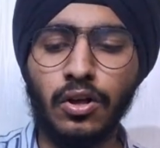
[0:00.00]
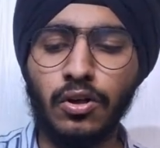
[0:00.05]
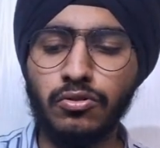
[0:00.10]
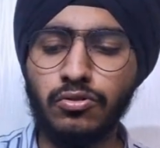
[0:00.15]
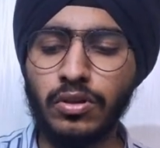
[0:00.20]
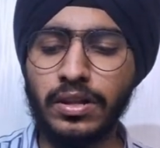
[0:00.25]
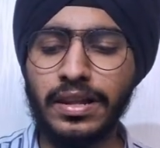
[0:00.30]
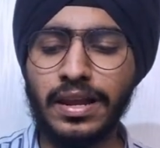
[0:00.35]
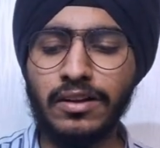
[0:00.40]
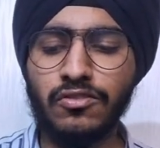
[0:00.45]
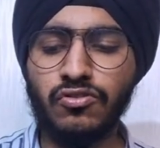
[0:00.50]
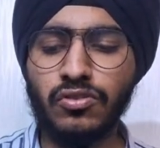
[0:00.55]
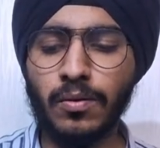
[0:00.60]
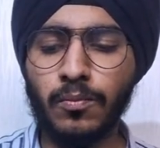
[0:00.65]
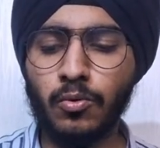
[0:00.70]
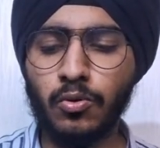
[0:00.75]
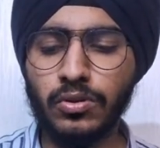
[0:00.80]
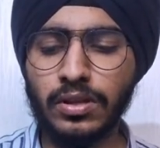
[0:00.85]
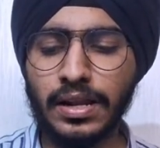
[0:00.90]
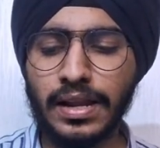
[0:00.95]
So let's
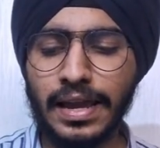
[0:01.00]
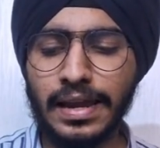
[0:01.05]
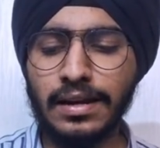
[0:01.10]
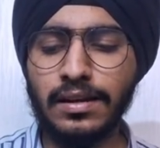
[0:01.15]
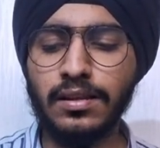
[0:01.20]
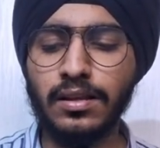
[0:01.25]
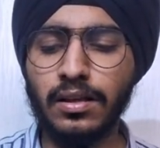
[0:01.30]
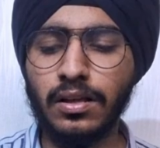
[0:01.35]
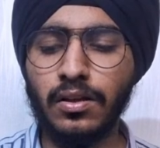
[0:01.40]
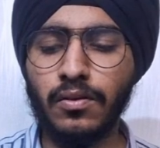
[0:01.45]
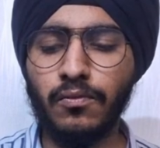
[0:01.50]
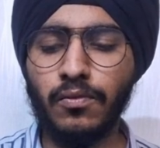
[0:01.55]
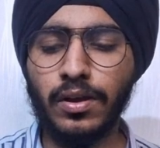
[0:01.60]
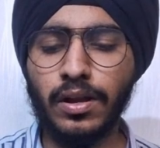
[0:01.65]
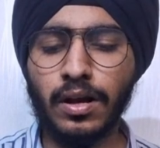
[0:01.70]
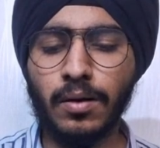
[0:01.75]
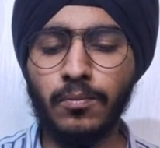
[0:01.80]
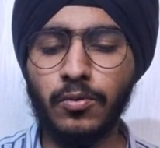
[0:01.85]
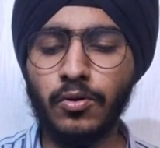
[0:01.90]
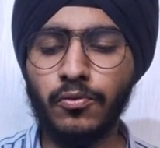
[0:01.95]
jump to the right. We
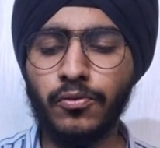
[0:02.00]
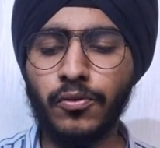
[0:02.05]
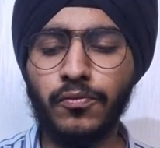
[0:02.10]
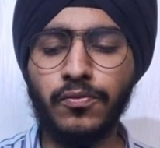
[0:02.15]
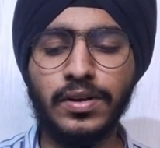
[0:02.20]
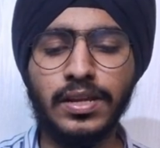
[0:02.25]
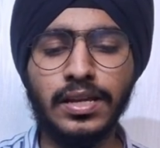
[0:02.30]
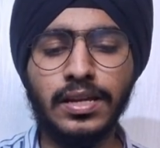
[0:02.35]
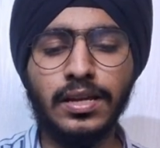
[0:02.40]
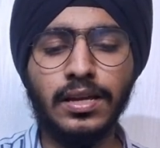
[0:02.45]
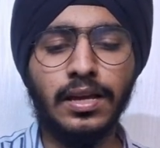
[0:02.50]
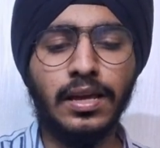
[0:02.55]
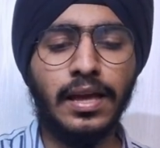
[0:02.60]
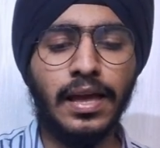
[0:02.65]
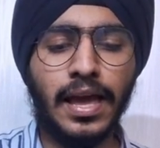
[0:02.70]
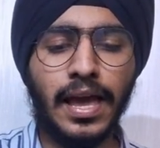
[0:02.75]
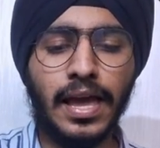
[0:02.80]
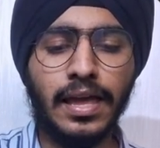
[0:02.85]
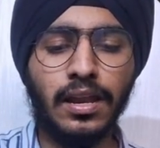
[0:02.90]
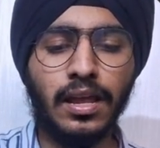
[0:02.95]
come to 50,
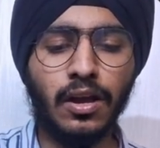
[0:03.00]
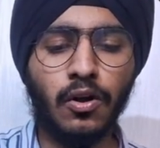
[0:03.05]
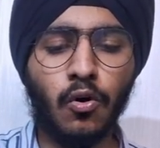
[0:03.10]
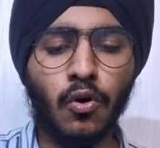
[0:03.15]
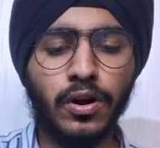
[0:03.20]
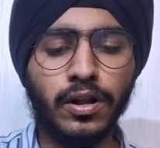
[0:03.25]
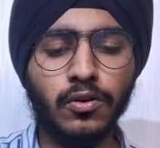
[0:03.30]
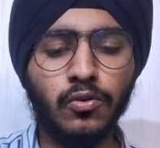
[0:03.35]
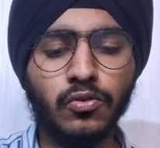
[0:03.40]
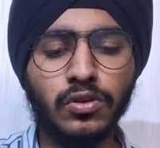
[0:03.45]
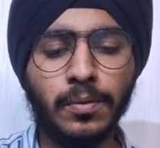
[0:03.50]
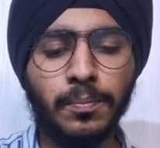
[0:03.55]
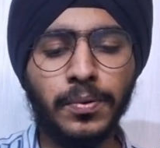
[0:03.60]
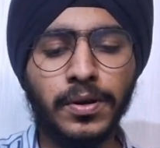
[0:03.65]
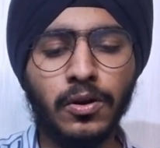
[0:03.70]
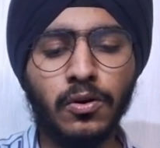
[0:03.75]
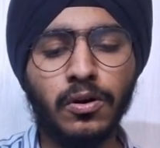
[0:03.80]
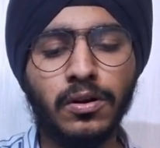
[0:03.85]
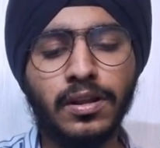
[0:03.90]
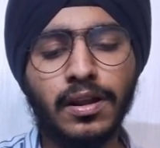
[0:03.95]
and according to the
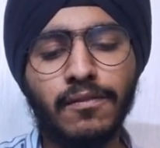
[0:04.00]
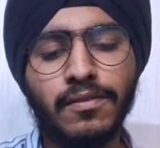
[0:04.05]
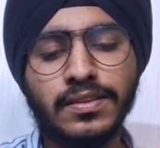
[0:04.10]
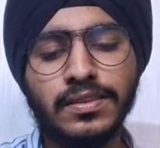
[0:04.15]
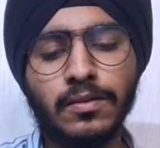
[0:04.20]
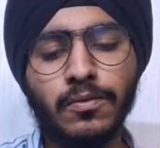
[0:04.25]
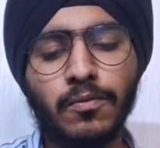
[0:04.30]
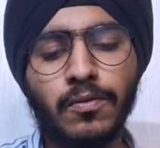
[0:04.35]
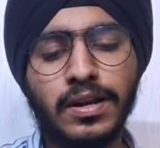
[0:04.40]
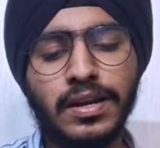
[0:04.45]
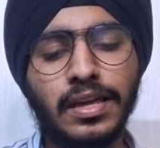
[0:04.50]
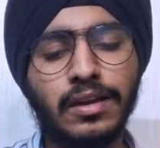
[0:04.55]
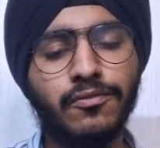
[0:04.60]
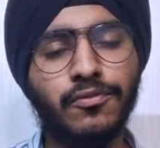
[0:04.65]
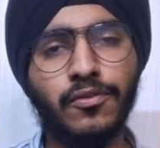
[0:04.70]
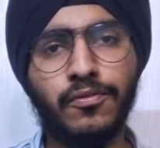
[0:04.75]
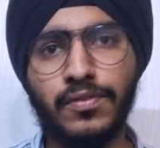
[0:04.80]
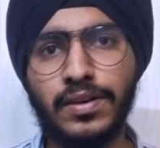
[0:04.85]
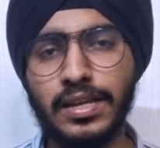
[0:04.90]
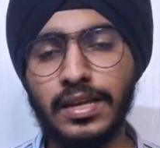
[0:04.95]
PreOrder Traversal we will take
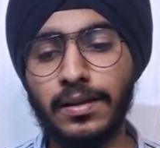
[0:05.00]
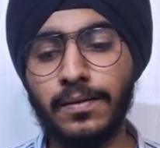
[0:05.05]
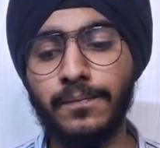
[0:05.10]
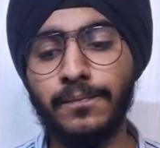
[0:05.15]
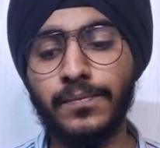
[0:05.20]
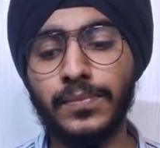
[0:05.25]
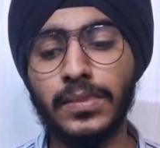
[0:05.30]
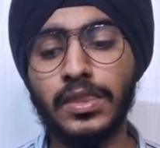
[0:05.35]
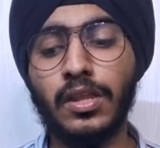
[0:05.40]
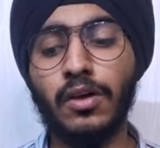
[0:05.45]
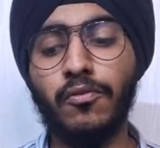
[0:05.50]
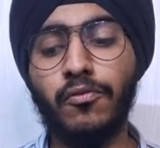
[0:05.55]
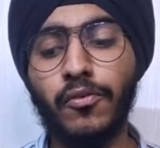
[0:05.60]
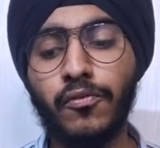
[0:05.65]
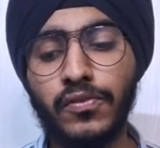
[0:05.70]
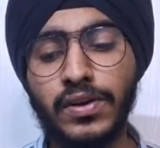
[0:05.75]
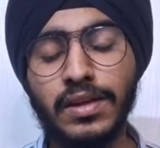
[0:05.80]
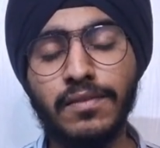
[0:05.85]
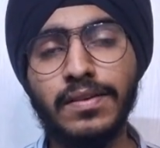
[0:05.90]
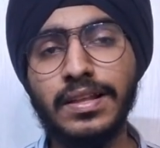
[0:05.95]
50. Now
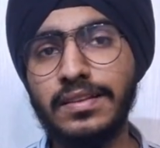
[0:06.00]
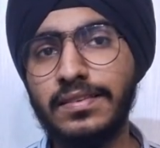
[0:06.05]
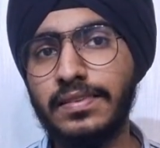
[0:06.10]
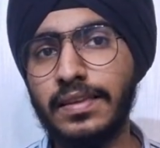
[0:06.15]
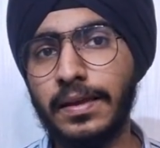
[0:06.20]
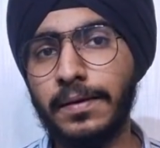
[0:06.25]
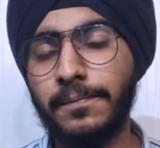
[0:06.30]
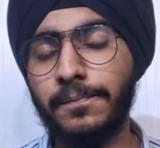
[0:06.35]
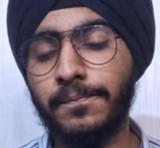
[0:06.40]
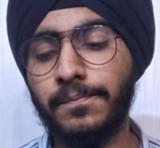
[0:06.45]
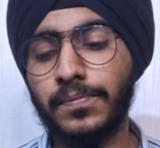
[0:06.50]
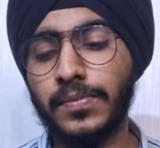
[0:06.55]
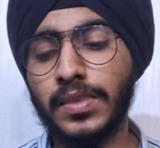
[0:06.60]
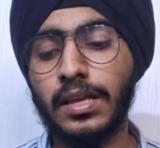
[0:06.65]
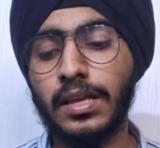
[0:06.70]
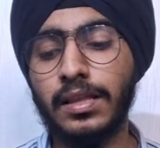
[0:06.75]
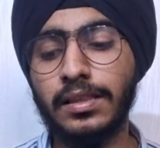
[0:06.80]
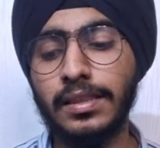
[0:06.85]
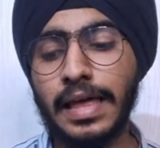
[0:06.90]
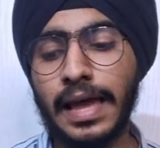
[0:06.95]
50 will say
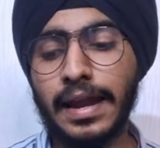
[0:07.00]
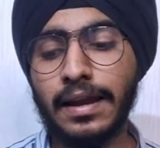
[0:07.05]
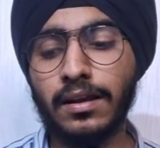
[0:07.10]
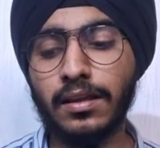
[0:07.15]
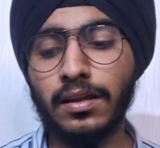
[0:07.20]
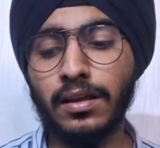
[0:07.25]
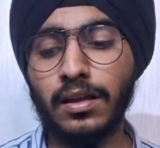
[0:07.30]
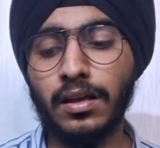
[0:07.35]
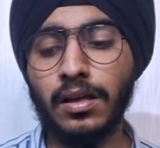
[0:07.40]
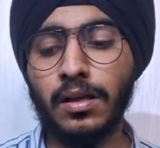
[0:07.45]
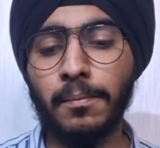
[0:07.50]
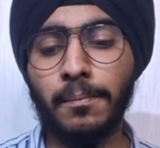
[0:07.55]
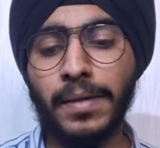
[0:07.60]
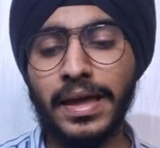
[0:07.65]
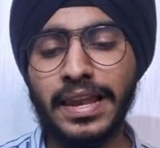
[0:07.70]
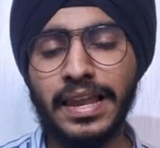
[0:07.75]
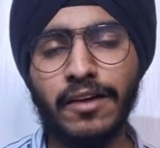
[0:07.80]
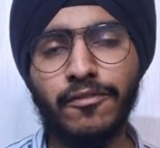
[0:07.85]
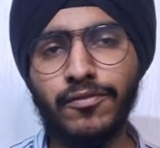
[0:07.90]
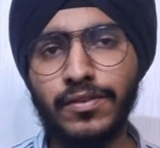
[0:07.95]
that
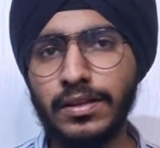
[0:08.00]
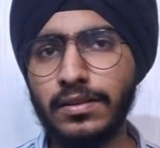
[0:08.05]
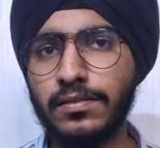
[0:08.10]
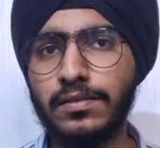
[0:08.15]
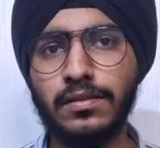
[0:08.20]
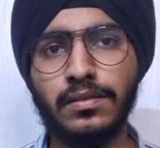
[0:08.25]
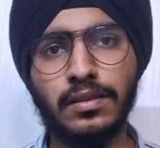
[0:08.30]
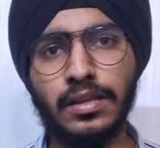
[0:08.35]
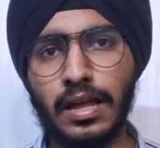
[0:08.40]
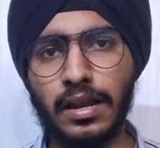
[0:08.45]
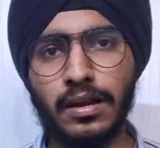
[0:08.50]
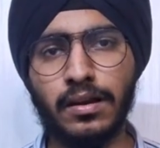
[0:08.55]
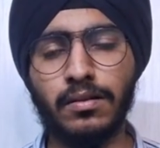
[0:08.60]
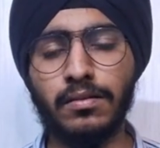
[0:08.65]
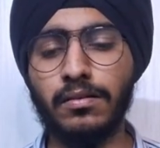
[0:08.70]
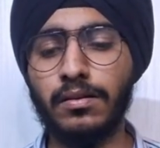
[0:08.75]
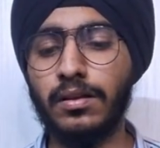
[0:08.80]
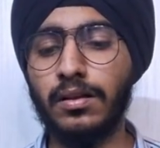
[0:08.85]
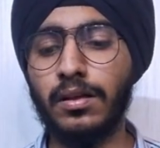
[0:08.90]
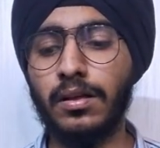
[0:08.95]
my left is null,
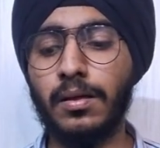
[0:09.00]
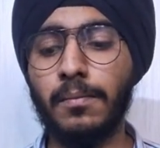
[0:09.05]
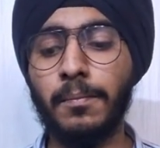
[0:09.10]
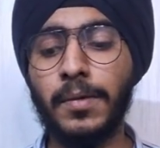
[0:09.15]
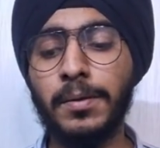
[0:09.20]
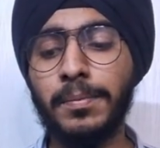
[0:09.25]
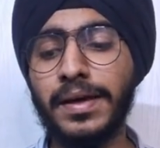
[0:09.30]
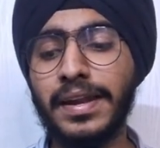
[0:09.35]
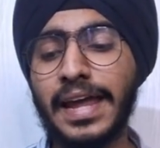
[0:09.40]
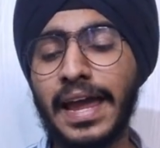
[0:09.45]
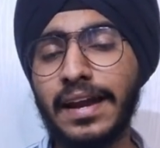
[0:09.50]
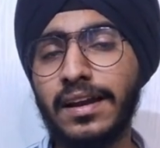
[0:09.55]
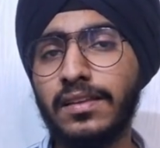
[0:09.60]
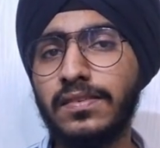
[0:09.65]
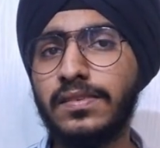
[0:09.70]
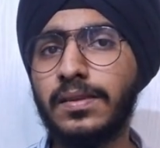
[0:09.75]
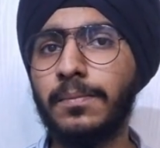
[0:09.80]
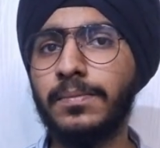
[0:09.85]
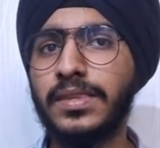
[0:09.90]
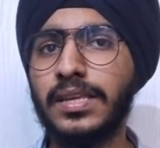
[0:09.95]
but my right
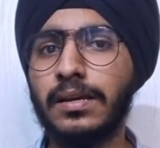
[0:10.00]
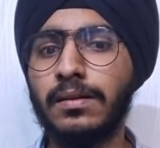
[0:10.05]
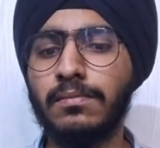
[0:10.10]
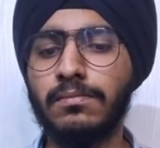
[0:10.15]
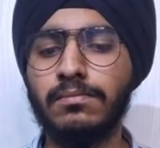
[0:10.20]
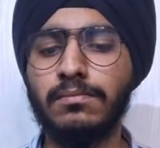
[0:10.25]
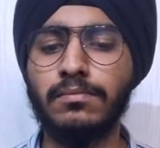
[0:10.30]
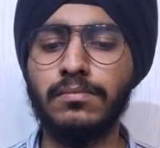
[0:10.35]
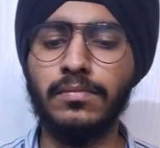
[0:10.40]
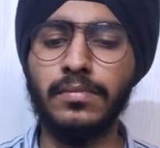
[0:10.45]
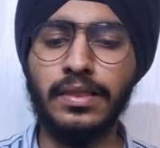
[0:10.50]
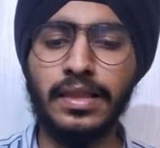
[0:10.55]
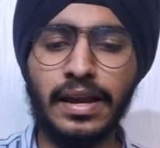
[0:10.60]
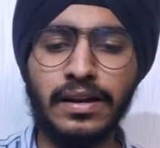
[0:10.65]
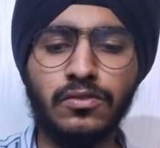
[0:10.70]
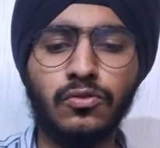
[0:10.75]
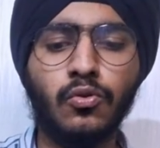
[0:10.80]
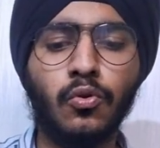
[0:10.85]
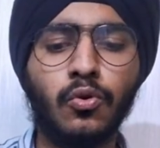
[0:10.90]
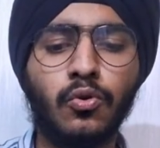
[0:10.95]
is something.
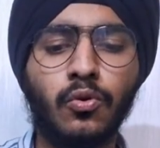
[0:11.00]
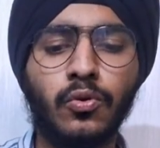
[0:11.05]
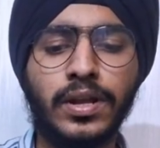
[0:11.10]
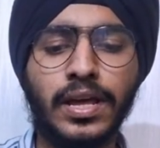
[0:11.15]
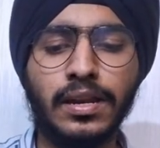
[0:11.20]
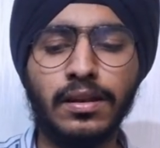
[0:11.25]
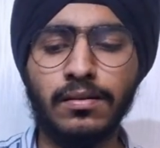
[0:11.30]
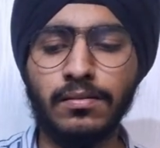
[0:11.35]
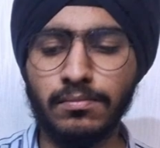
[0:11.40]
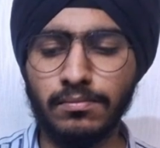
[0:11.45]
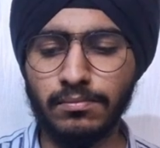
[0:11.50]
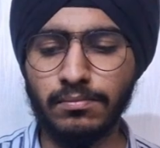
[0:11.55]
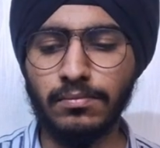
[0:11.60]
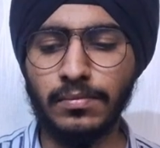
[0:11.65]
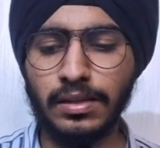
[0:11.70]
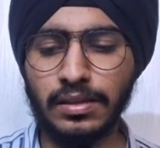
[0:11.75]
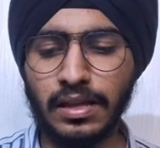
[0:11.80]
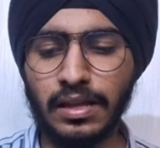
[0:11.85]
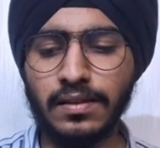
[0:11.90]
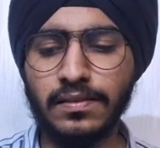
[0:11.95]
Let's go to 10.
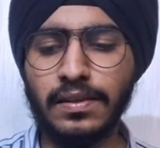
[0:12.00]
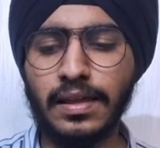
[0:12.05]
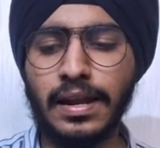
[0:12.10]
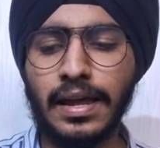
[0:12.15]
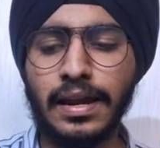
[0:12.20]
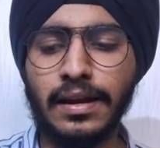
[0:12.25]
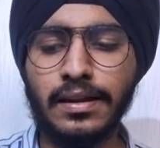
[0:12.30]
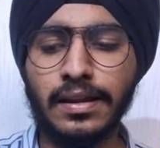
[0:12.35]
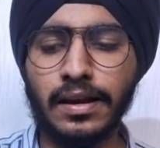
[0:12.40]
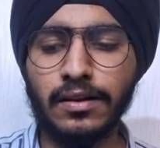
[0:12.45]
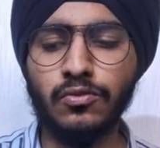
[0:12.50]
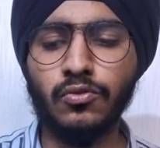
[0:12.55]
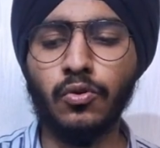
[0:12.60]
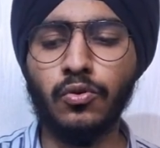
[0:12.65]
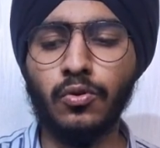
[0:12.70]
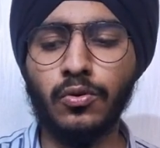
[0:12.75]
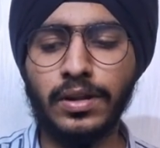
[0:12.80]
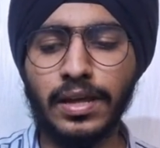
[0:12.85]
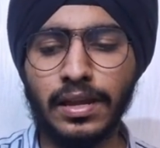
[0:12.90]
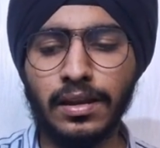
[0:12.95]
There is a right, let's go
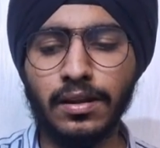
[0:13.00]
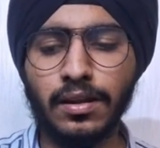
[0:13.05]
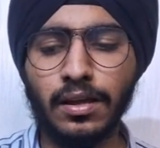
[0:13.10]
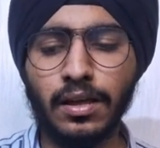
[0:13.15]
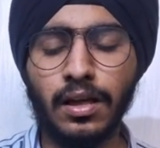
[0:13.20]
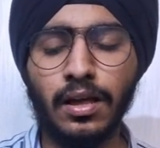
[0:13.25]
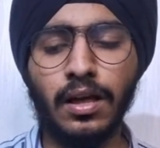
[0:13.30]
to 10.